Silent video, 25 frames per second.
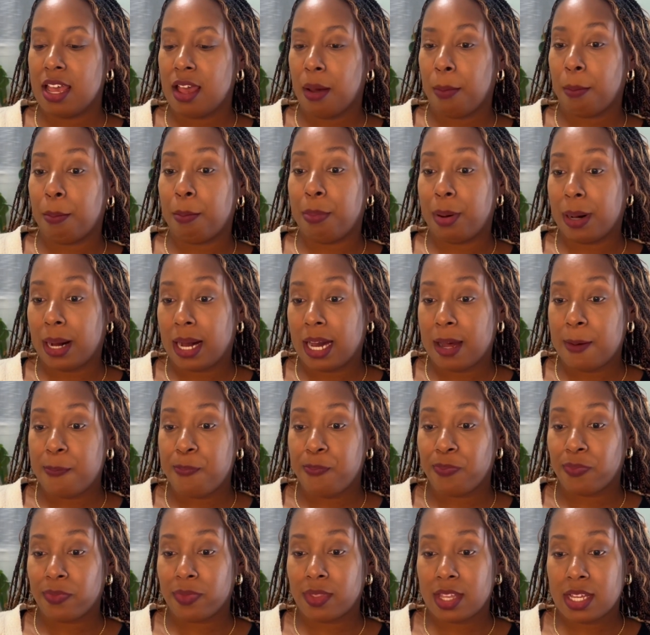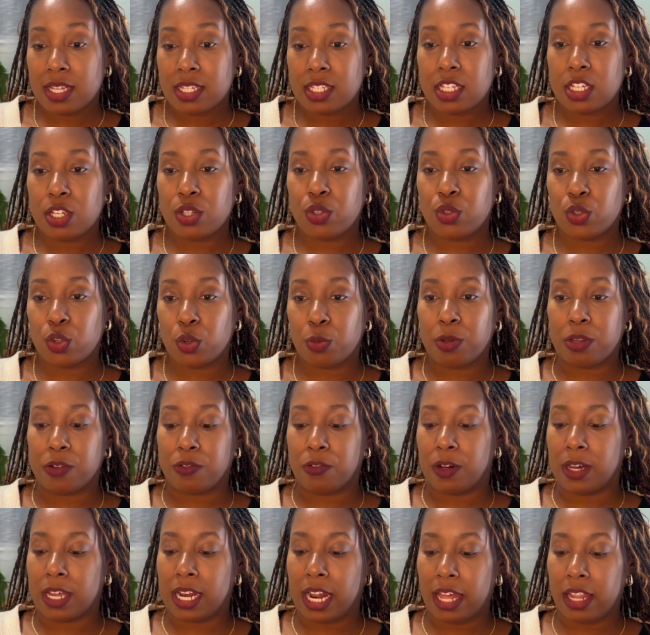But this is so
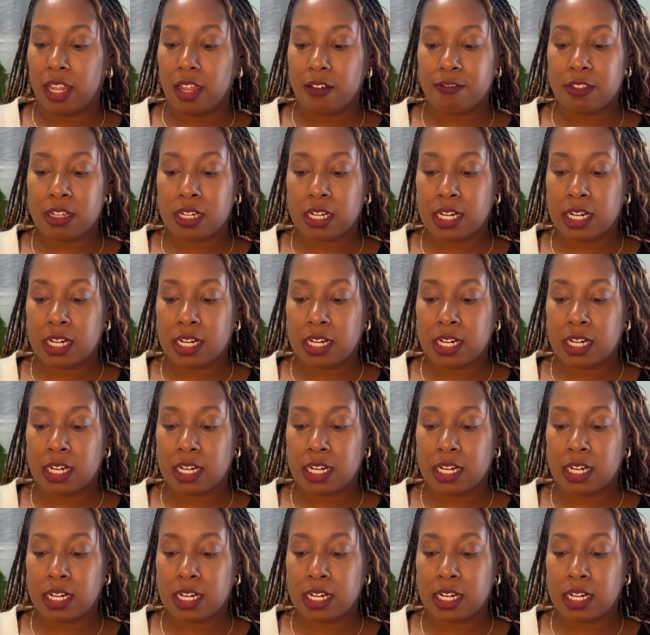beautiful, and I love the